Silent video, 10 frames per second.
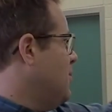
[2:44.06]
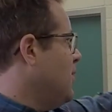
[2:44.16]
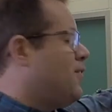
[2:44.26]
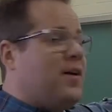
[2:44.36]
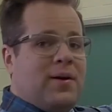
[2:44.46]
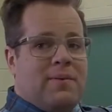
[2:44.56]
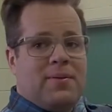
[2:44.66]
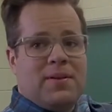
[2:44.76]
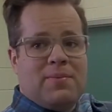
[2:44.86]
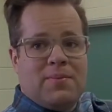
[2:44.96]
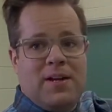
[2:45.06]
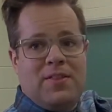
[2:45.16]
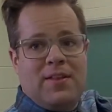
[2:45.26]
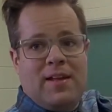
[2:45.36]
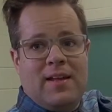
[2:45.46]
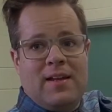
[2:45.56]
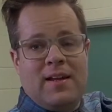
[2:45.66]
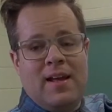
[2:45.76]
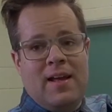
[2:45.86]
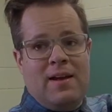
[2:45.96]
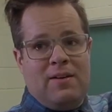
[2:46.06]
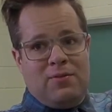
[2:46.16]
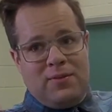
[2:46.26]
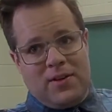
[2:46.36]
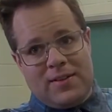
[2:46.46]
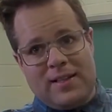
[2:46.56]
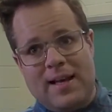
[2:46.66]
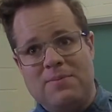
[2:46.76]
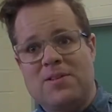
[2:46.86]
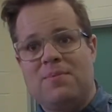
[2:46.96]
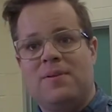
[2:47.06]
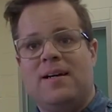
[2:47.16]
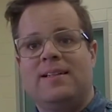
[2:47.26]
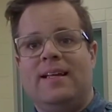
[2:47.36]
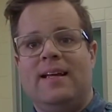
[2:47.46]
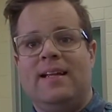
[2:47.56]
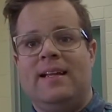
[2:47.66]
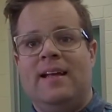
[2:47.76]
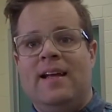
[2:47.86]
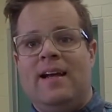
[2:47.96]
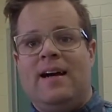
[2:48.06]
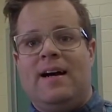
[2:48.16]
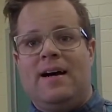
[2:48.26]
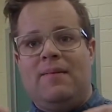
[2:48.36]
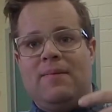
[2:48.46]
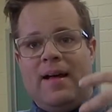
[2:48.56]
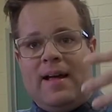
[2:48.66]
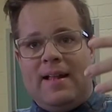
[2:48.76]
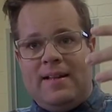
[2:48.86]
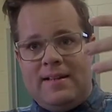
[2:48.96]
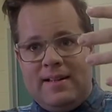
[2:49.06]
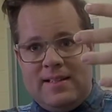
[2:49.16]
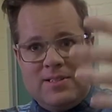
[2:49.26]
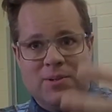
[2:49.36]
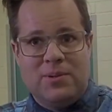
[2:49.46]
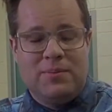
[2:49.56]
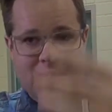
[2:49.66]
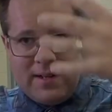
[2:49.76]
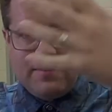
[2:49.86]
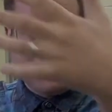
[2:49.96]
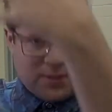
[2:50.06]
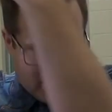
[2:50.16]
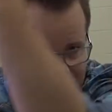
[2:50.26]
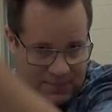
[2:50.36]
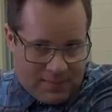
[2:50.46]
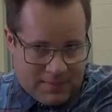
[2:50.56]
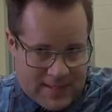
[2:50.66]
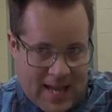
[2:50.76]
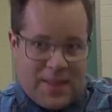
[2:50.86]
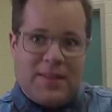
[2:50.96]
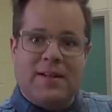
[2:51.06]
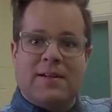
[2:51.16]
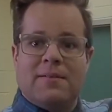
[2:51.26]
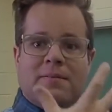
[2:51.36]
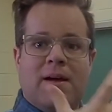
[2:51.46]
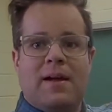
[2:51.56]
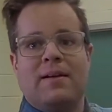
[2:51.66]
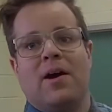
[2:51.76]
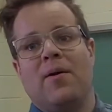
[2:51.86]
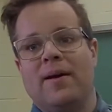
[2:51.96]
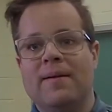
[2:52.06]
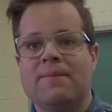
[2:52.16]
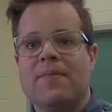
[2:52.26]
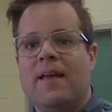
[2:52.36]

put a photo up on the Promethean, if we've got the laptop plugged in, and it's all, you know, sort of tethered and going.